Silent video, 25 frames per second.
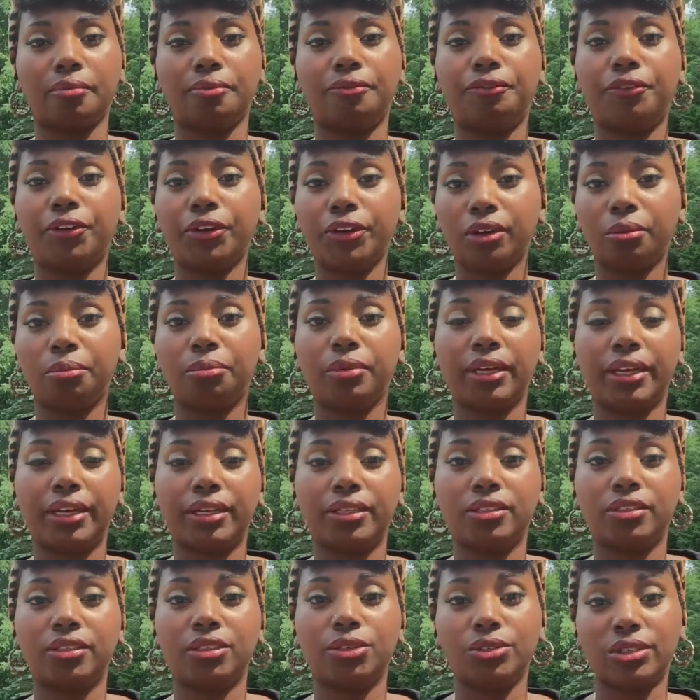for your
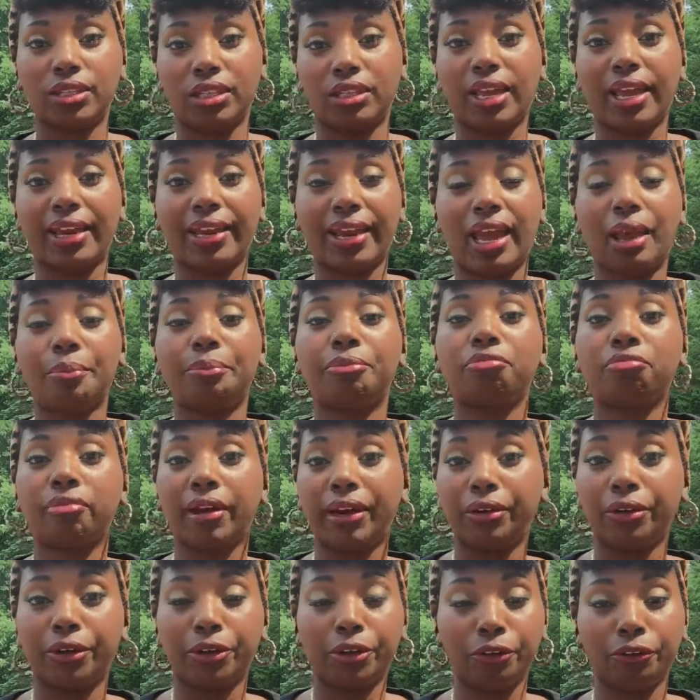brand using that app
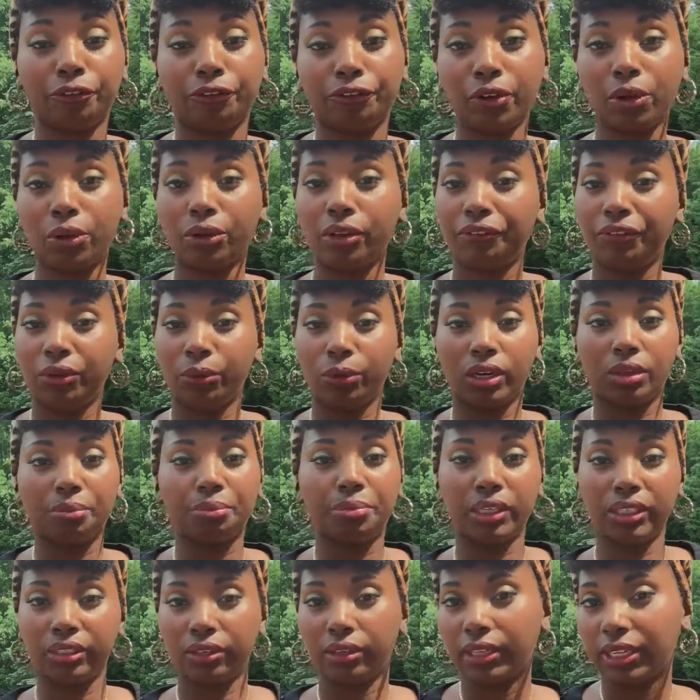right on your phone if you want to
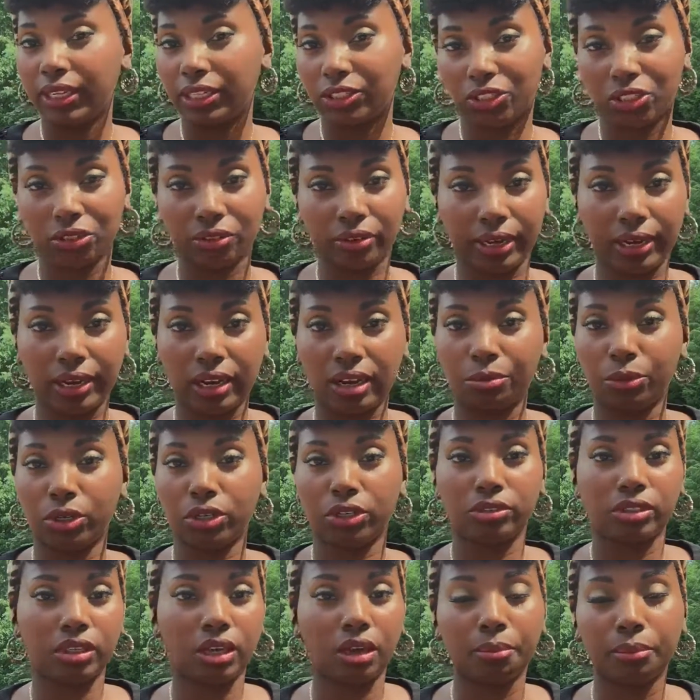put it on Instagram
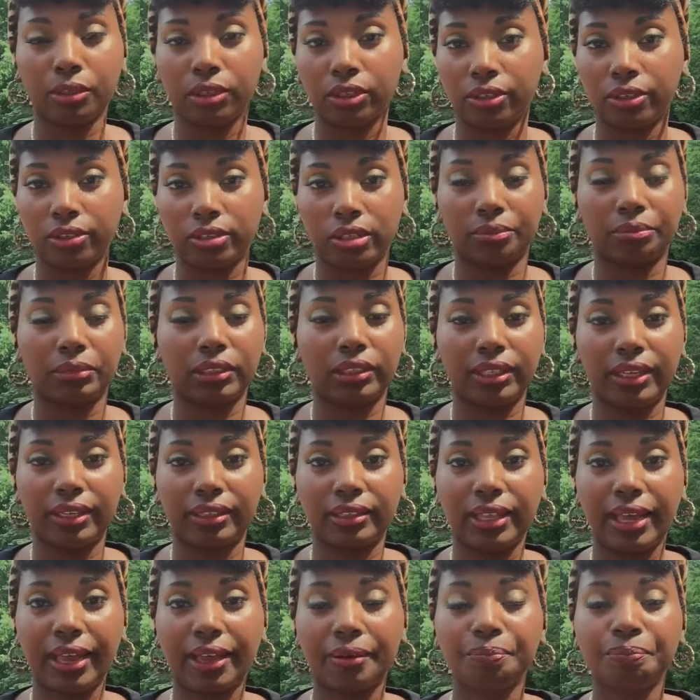or Tumblr or something
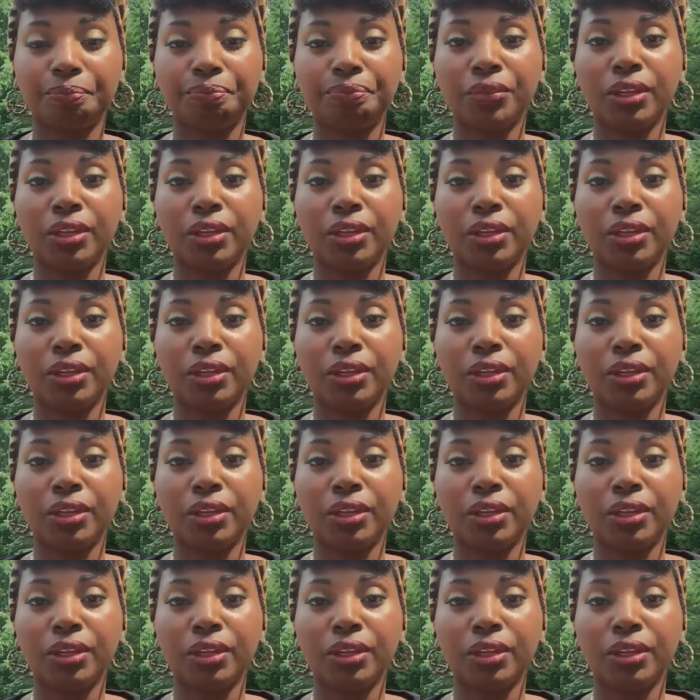like that.